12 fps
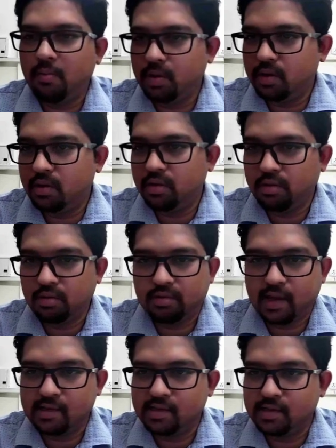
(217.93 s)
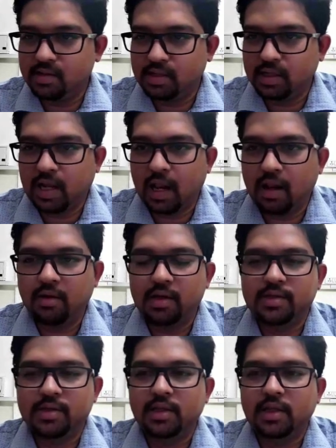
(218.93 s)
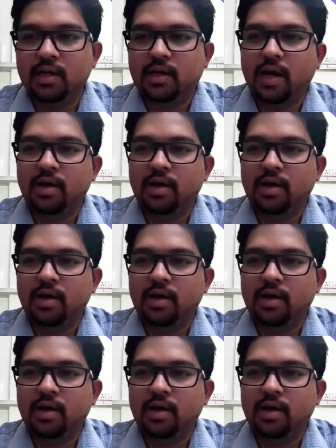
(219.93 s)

normal transition state calculation,